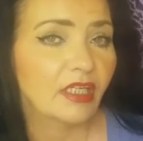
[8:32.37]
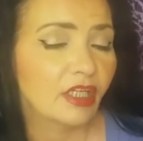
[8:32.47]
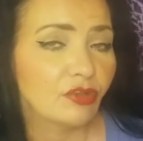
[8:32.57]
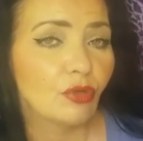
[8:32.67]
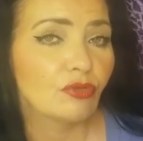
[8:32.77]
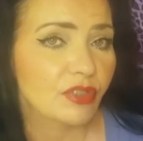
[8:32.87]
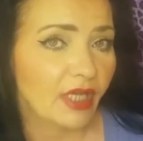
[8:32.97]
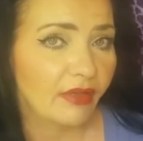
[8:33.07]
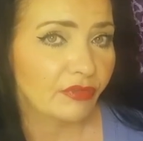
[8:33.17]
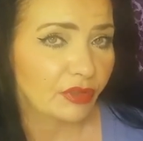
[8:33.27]
And then you
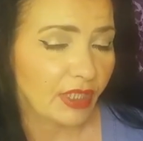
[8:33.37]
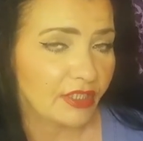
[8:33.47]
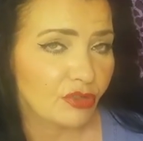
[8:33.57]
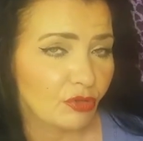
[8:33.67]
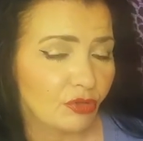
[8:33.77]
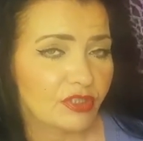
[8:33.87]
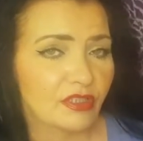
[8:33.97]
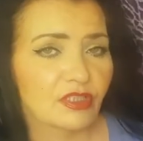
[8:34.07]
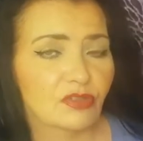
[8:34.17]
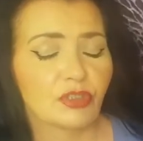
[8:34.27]
also have your
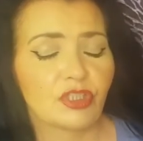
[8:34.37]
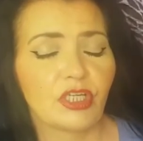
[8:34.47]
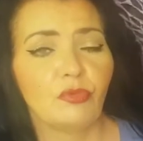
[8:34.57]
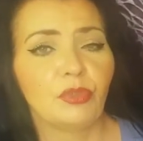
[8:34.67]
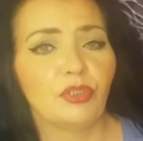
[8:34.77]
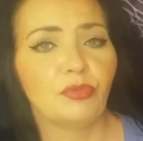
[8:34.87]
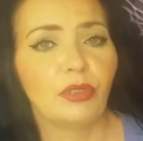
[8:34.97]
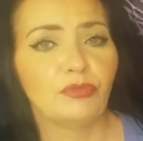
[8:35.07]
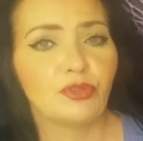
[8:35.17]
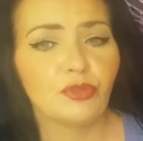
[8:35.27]
antioxidants which help
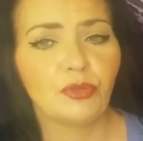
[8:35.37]
you out